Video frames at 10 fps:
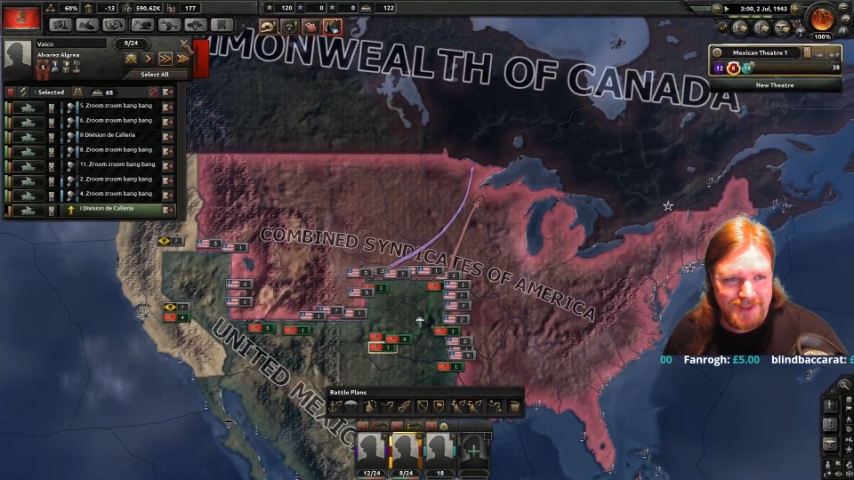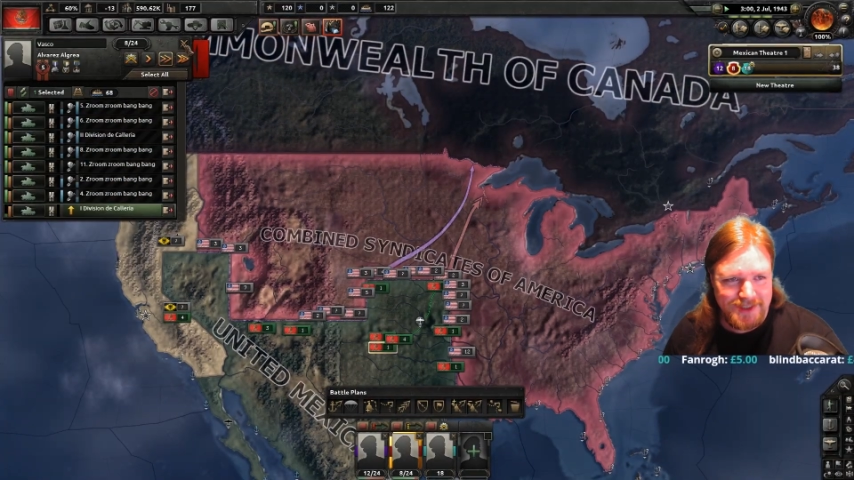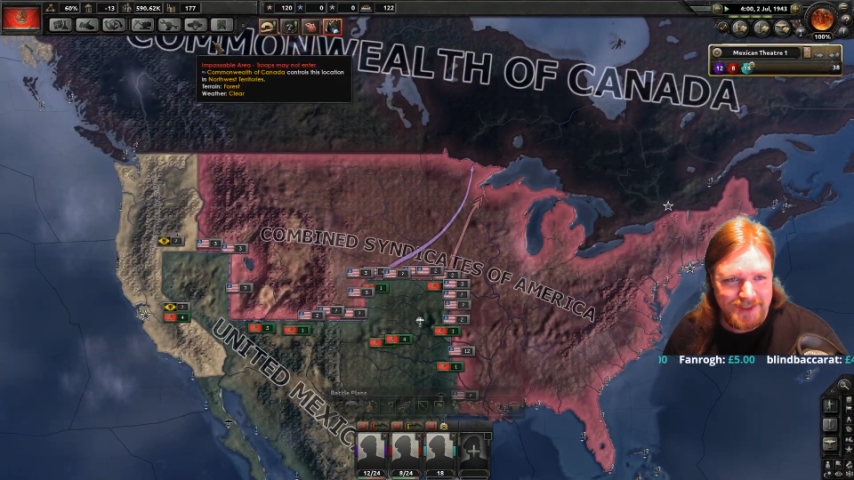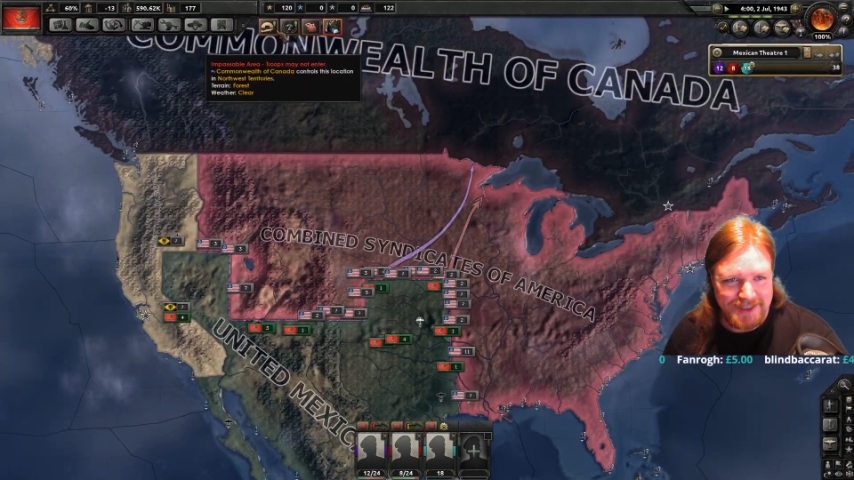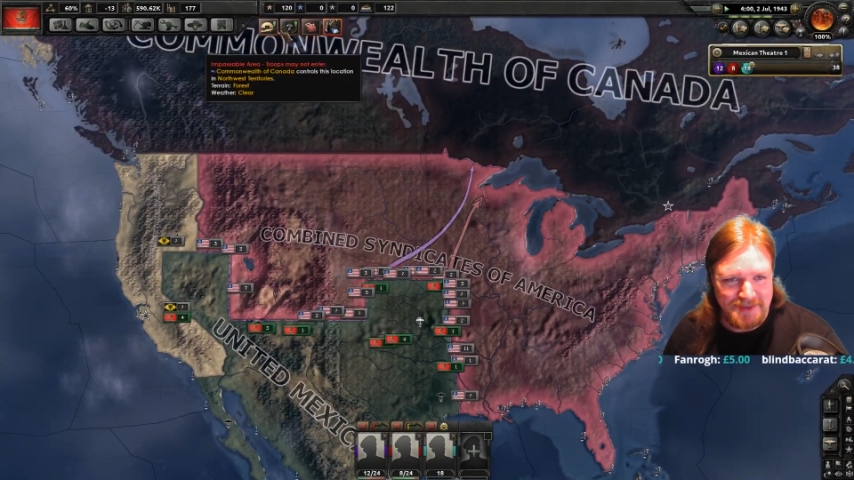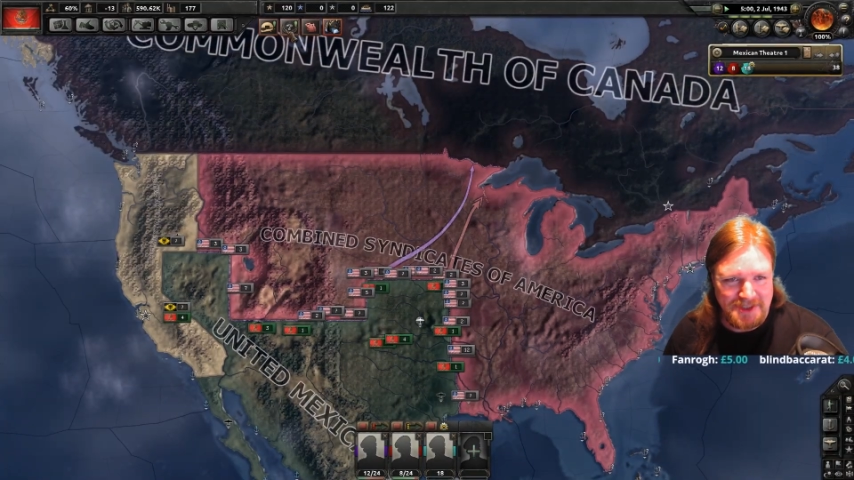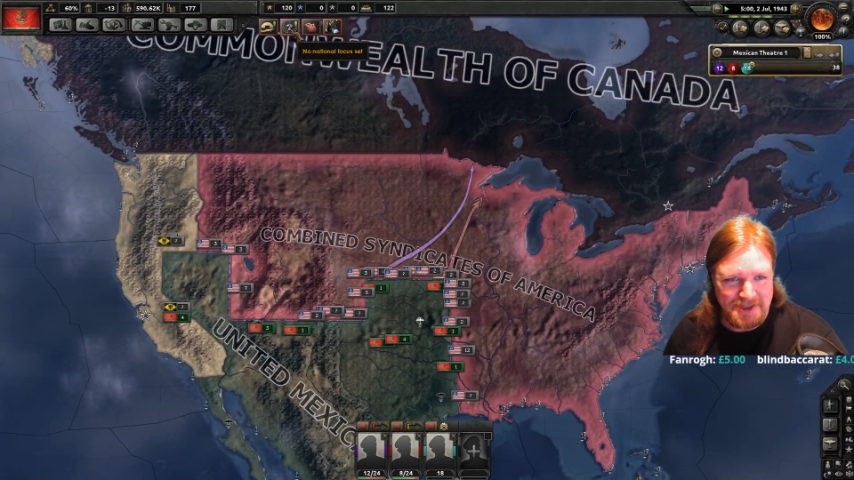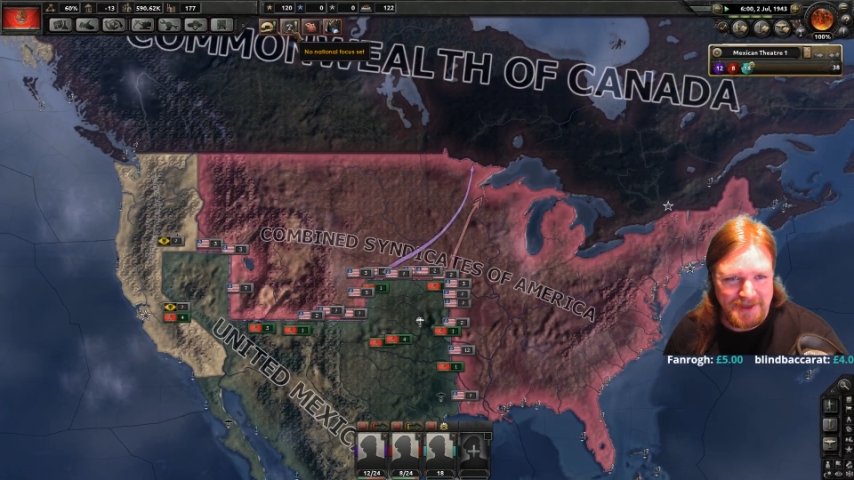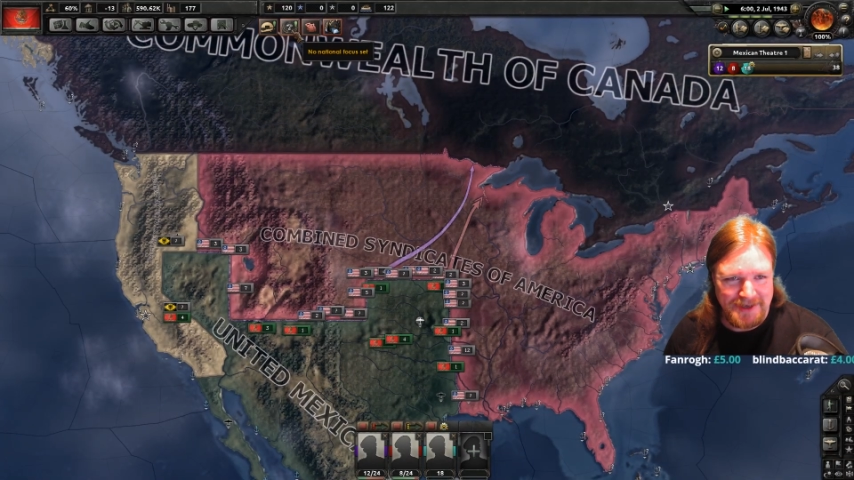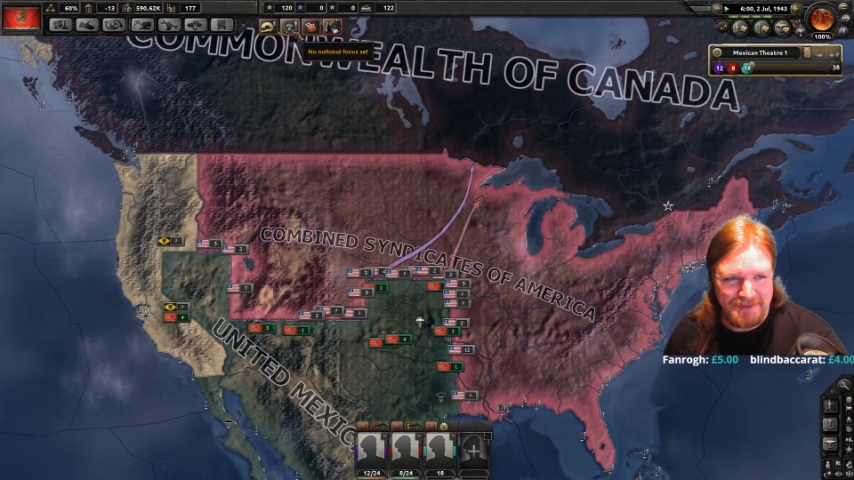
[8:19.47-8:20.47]
That's my
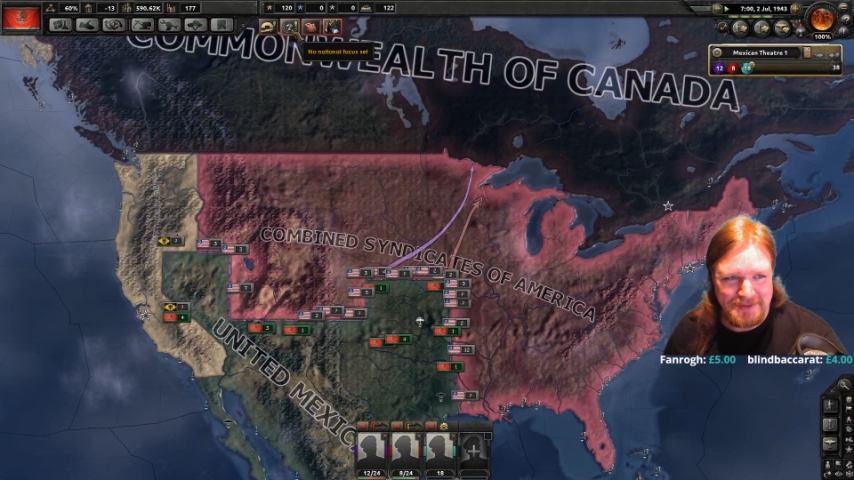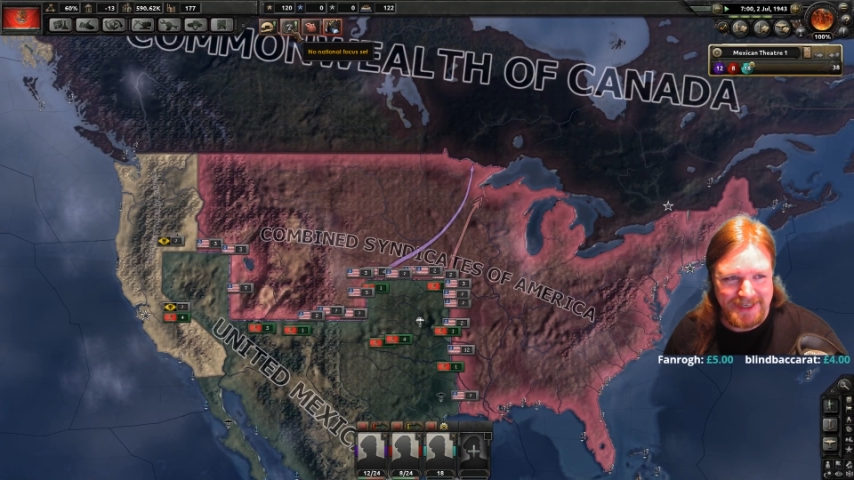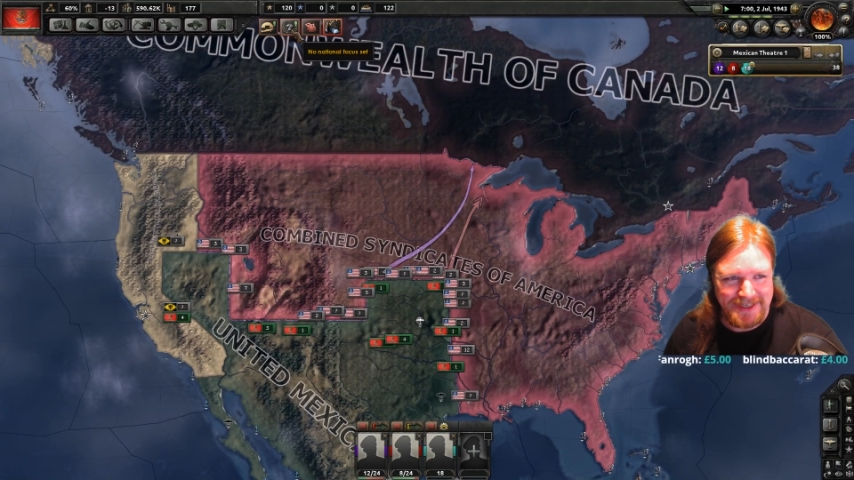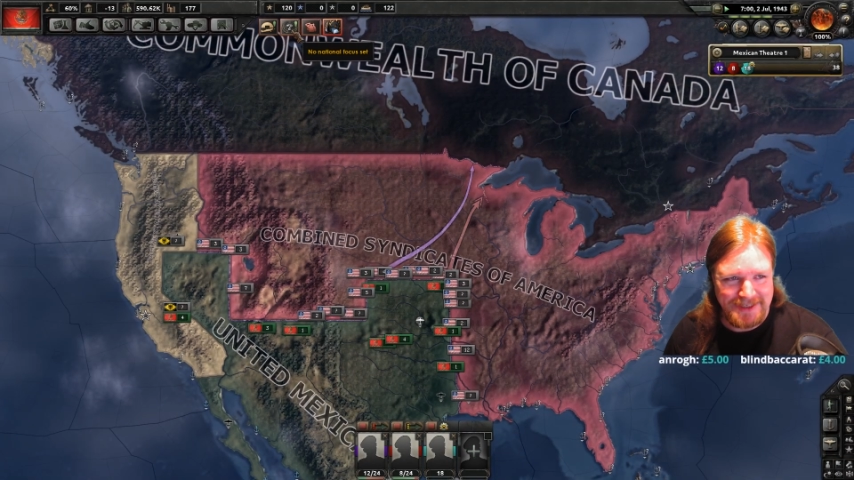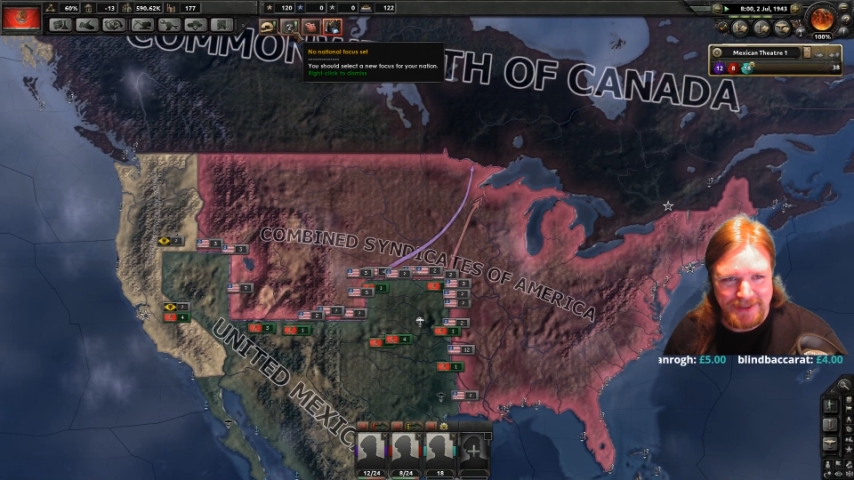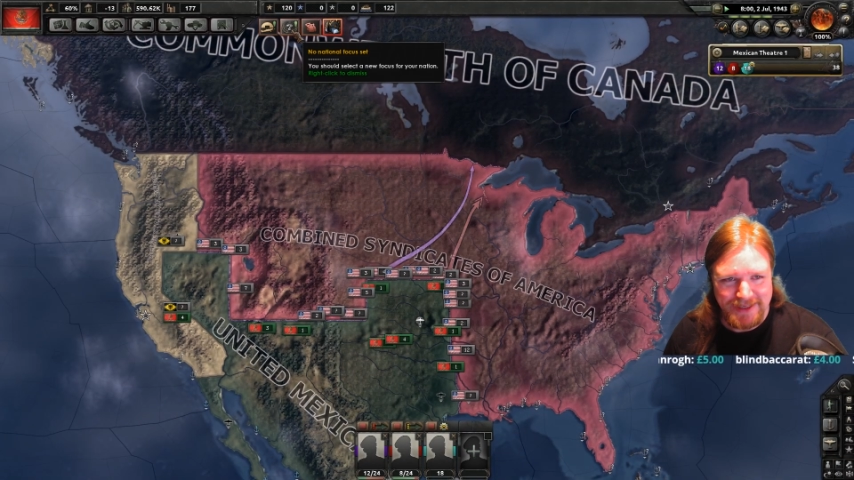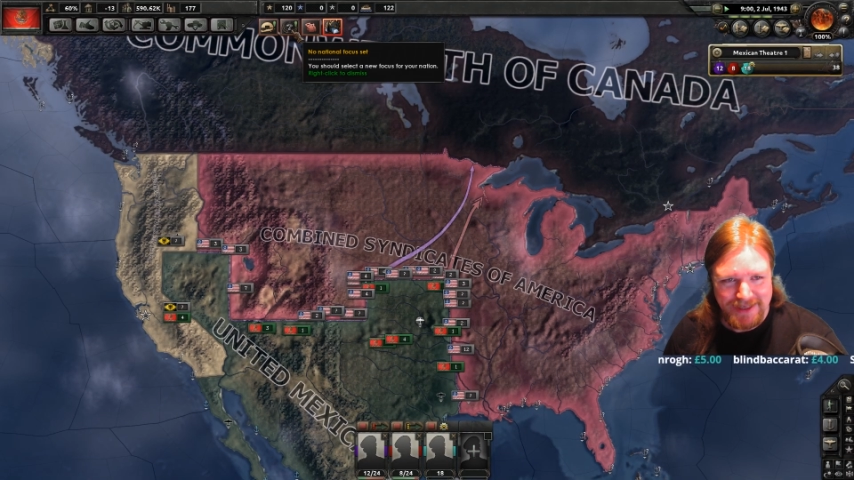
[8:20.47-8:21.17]
story and I'm sticking to it.